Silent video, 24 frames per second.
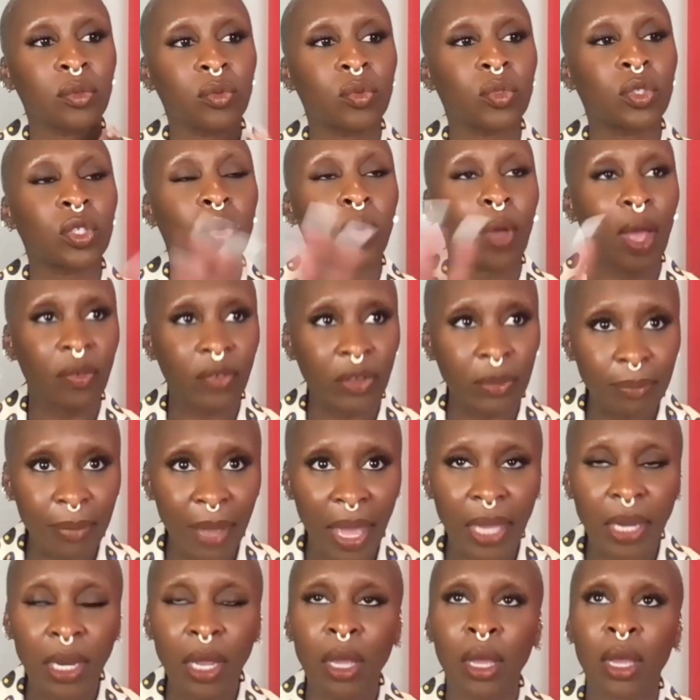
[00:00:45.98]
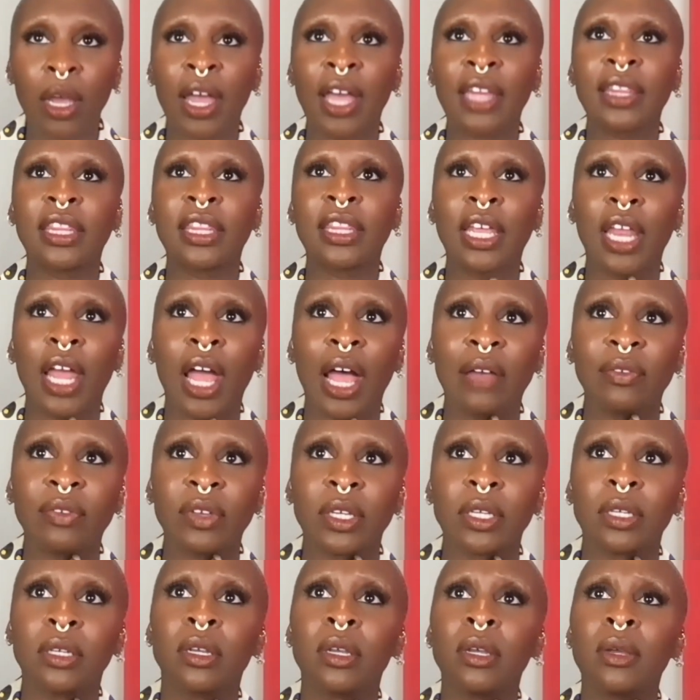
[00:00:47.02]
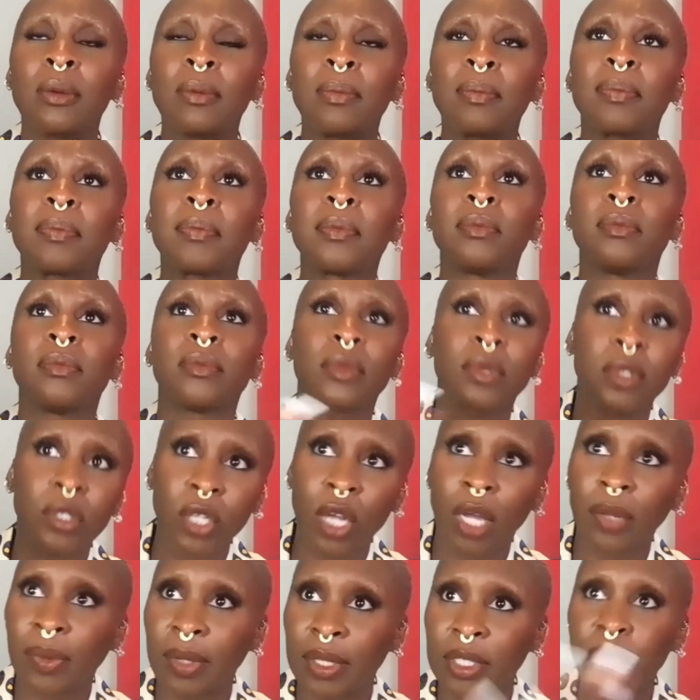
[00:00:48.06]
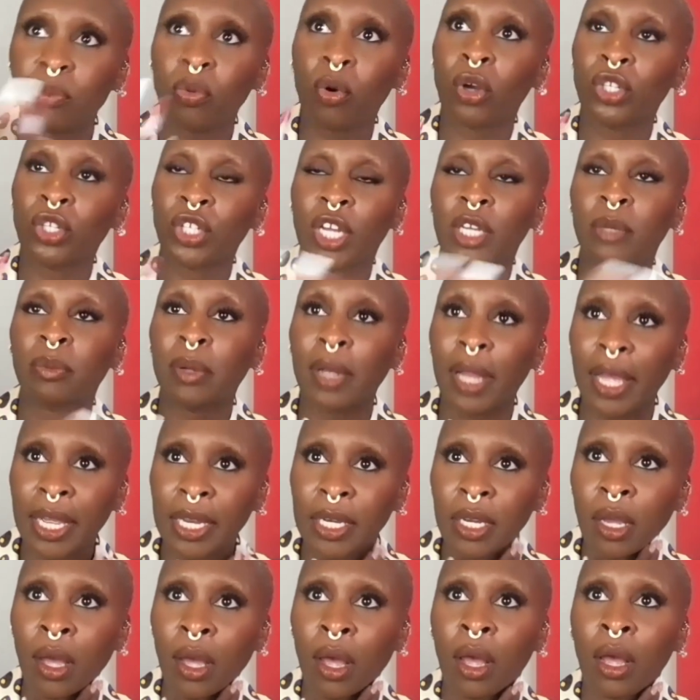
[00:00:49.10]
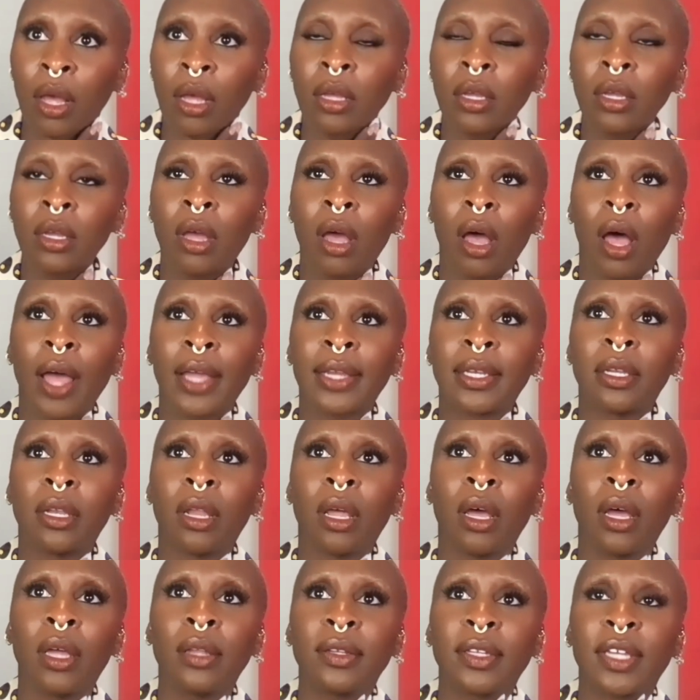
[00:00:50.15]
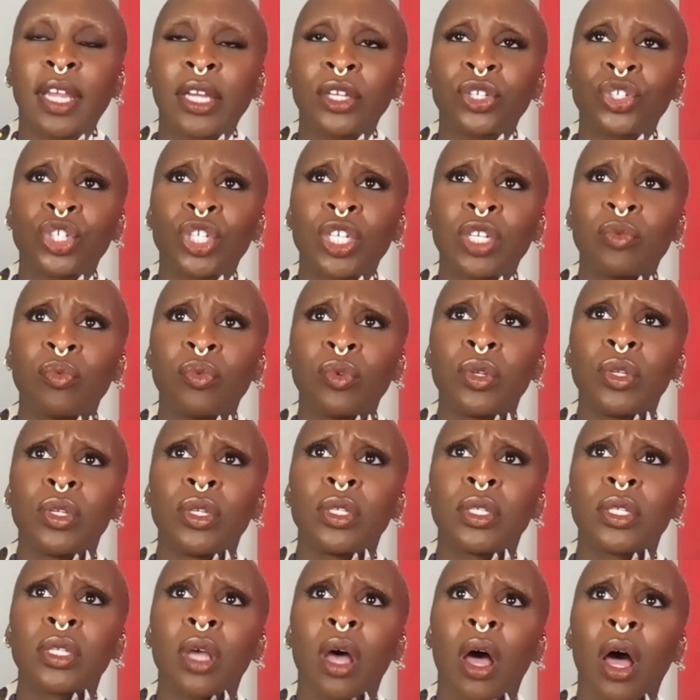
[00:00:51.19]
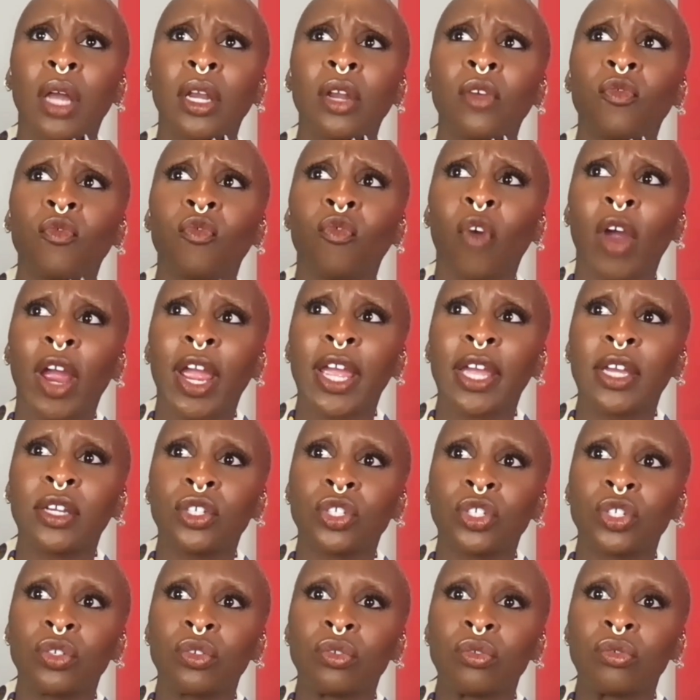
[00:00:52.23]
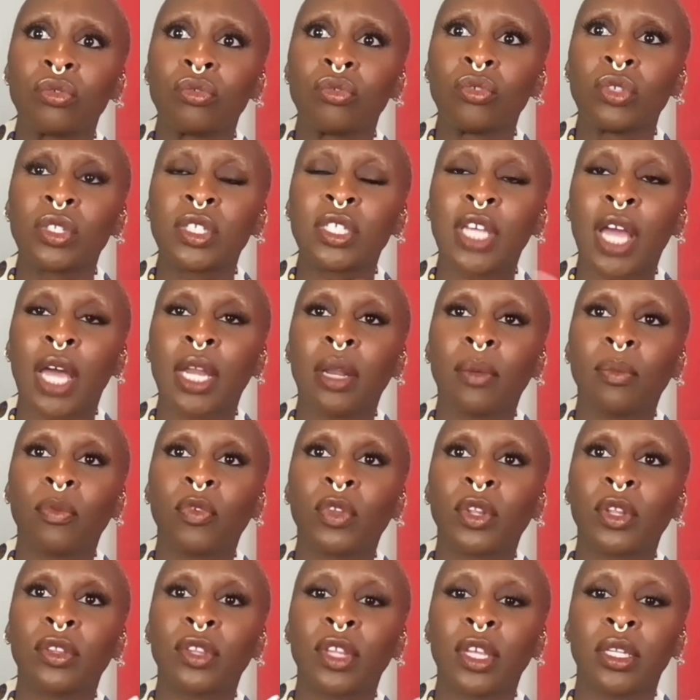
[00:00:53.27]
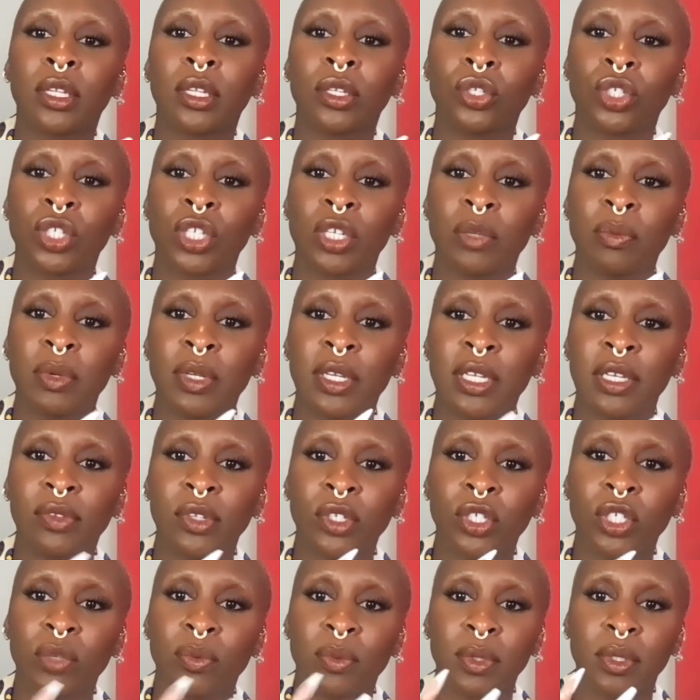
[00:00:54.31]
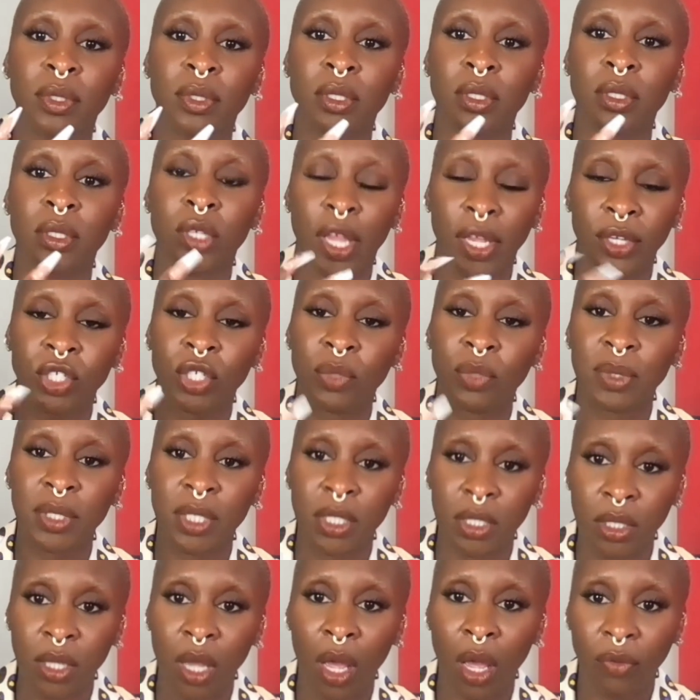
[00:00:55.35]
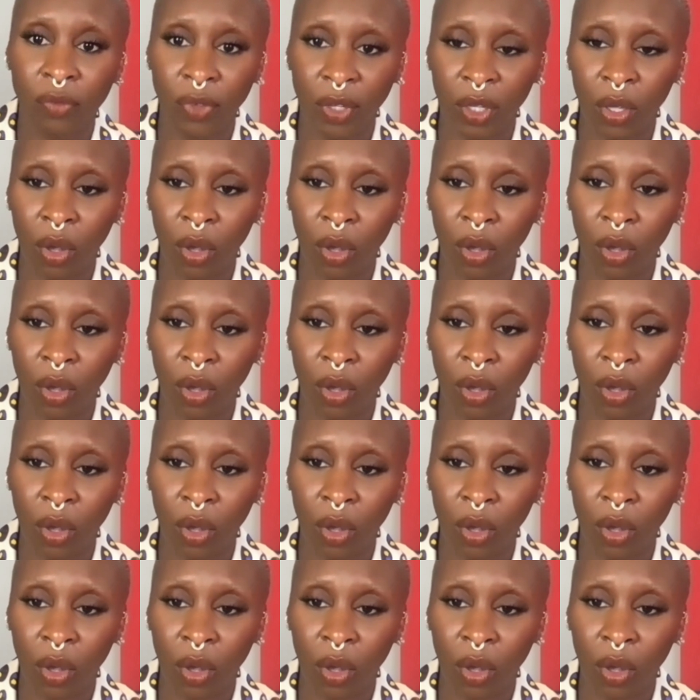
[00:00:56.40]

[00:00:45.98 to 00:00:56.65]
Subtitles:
So having met her and then having done this project, played her, I learned that she was unafraid to stand up for the thing that she believed that she was deserving